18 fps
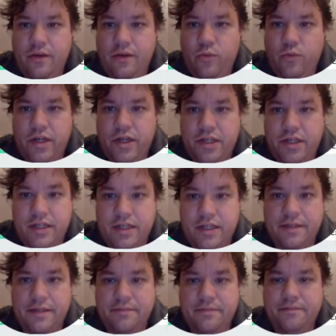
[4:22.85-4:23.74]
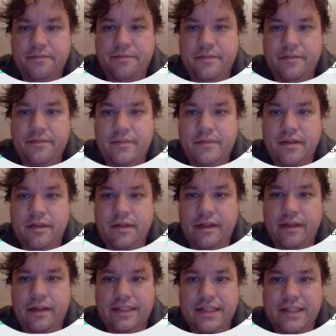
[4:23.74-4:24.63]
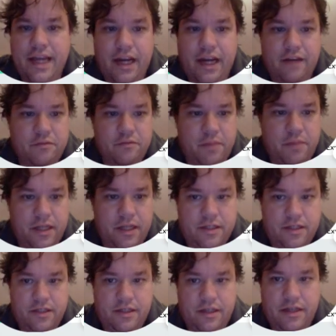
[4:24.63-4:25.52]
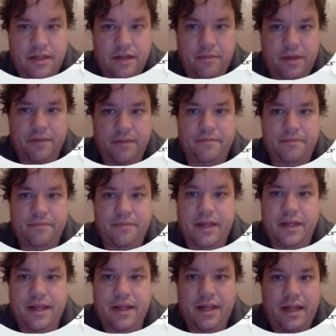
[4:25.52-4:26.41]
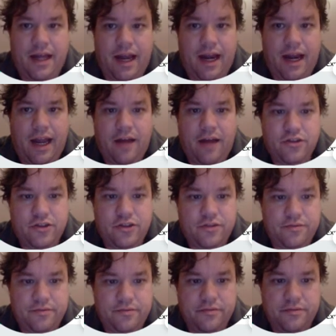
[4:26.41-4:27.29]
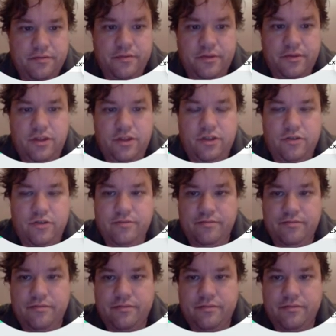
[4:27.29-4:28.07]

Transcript: which is that jack of spades in dummy allows you to